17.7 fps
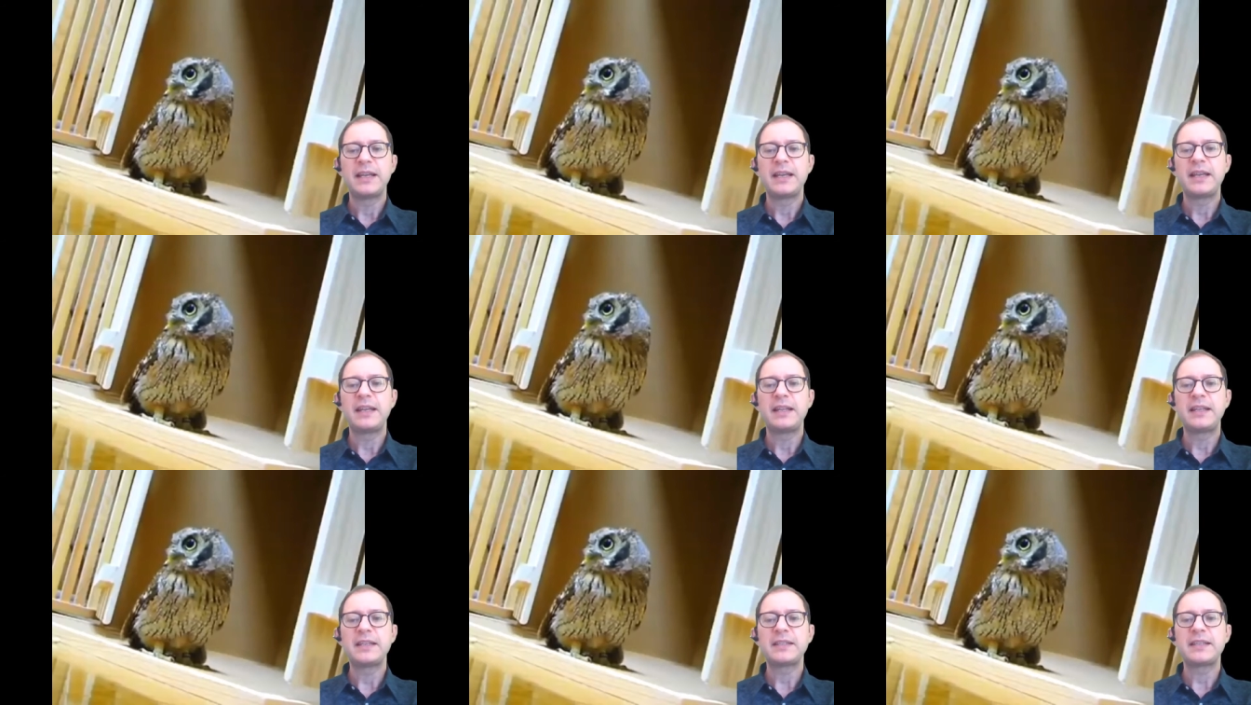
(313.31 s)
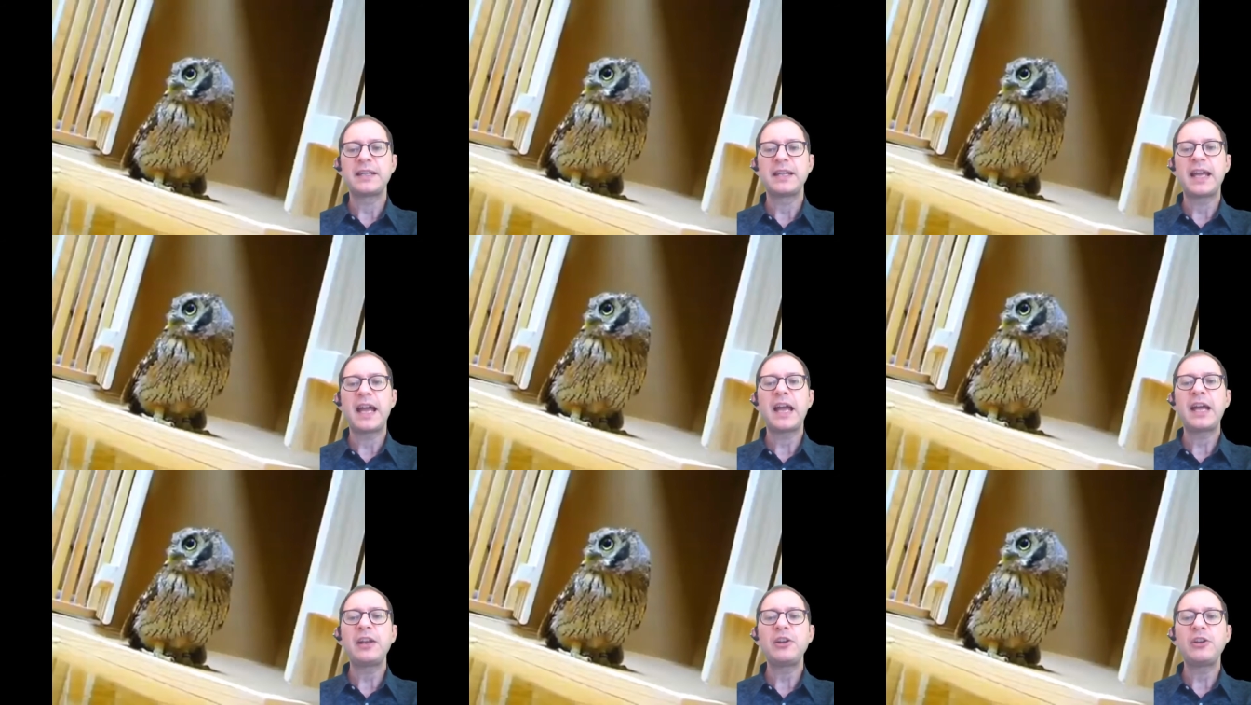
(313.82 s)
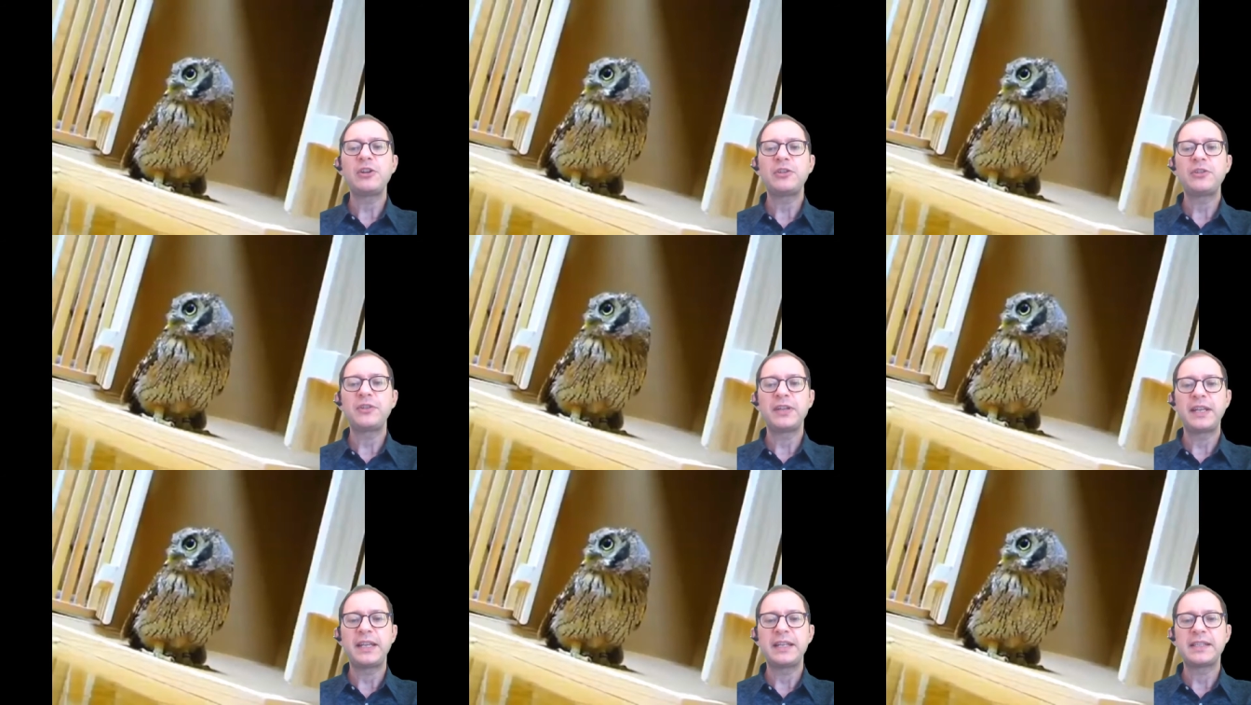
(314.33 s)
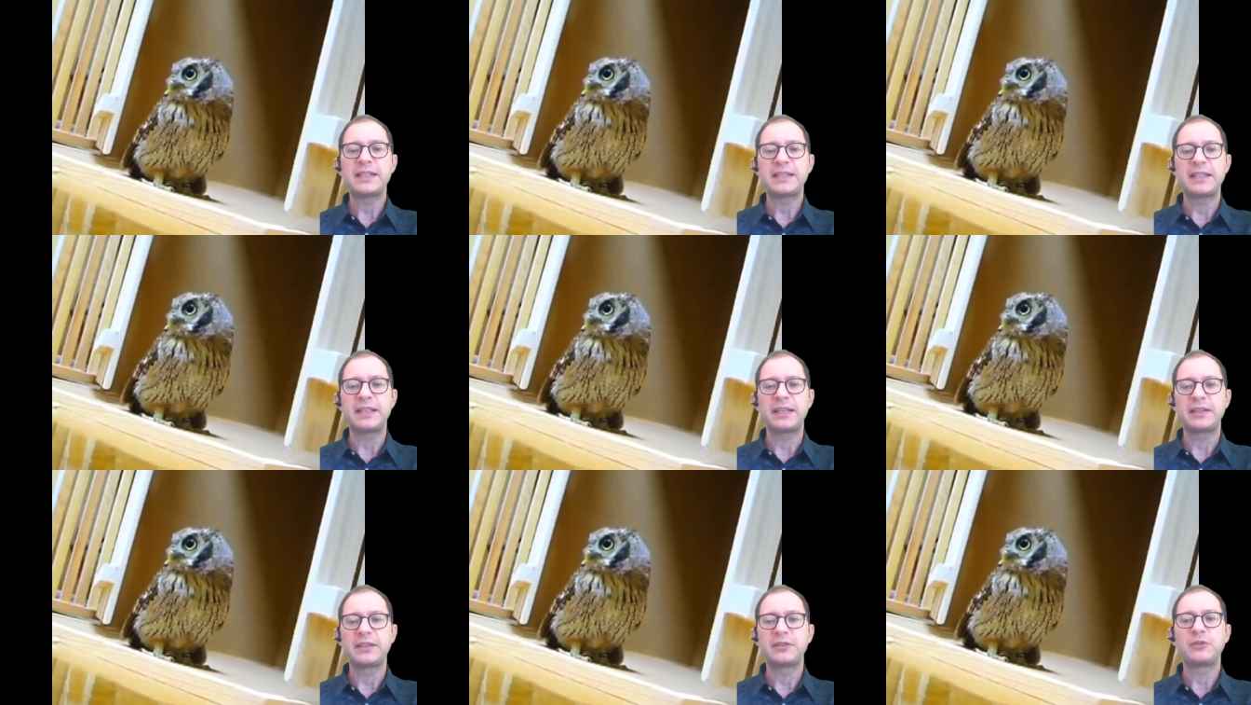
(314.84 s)
It is an unlearned
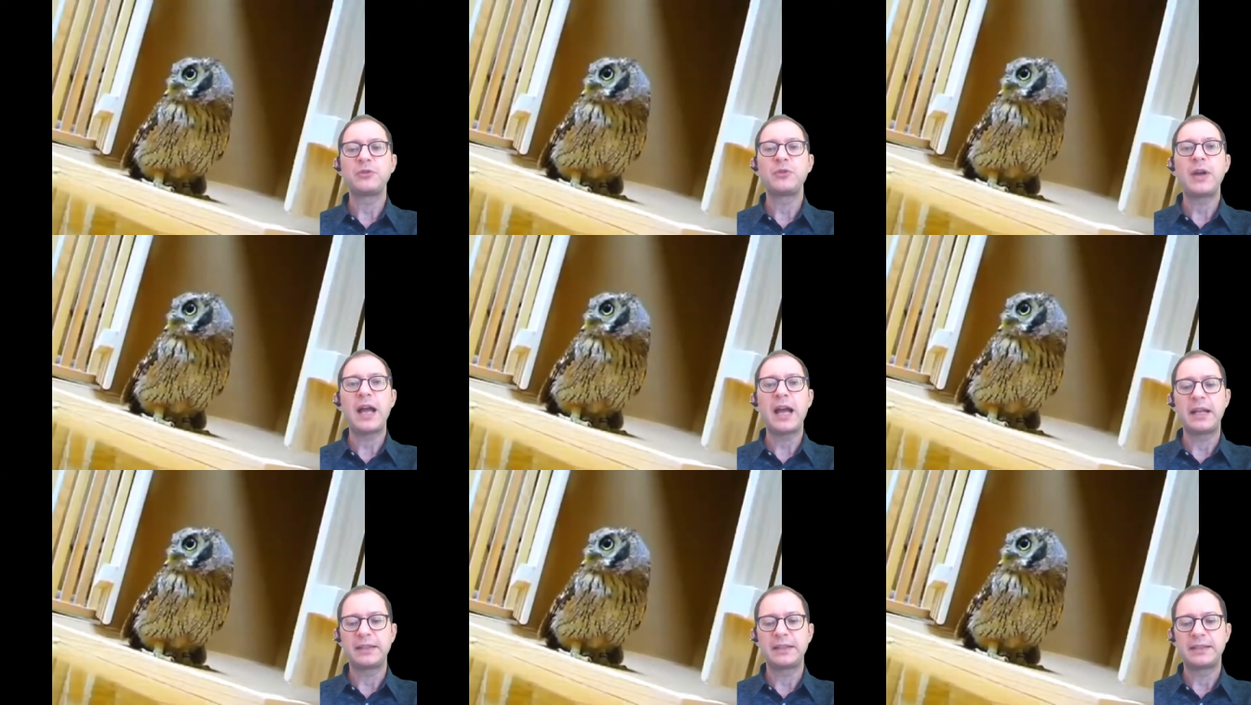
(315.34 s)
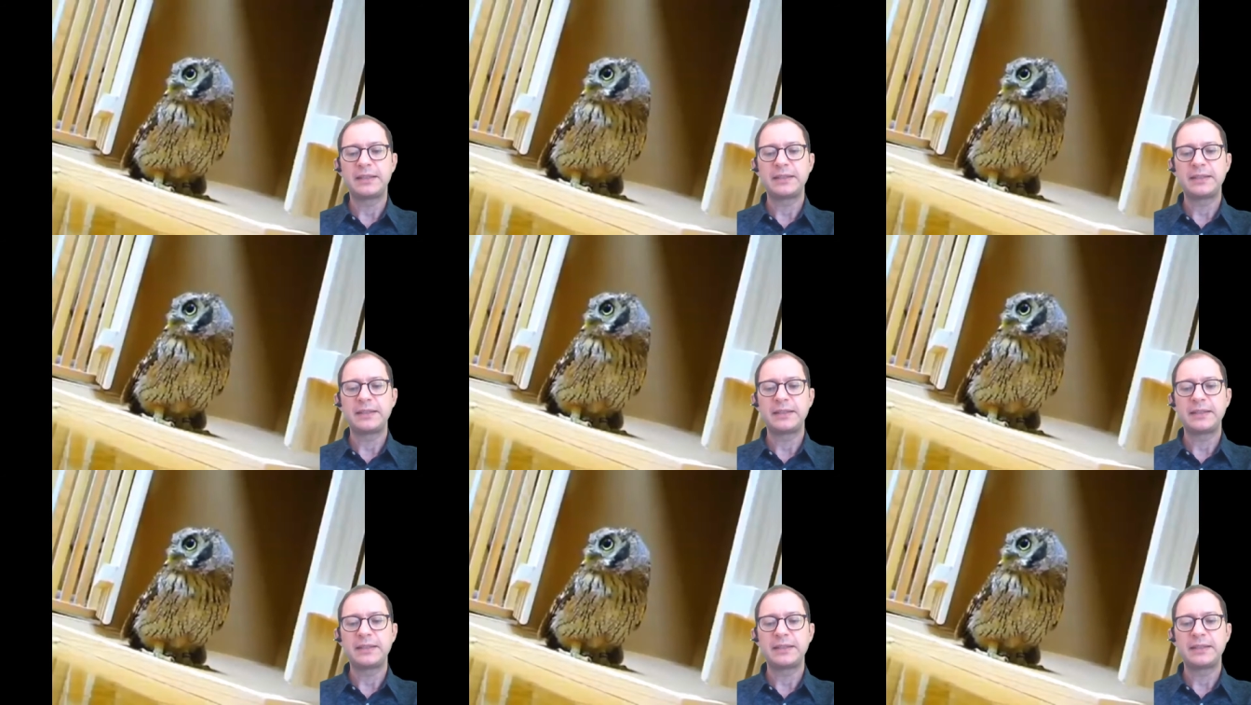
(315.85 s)
instinct to hunt.